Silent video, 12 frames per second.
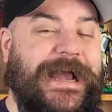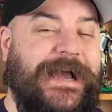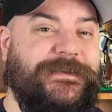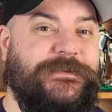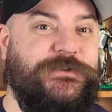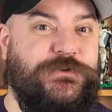
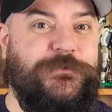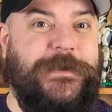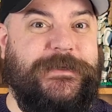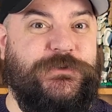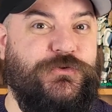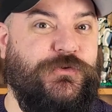and do
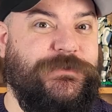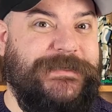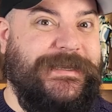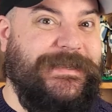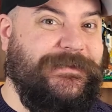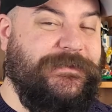make sure to
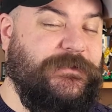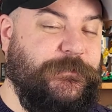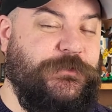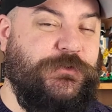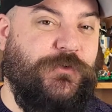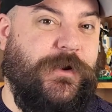hit the
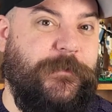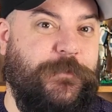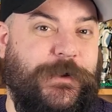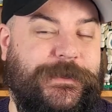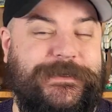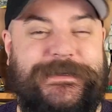subscribe
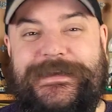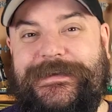button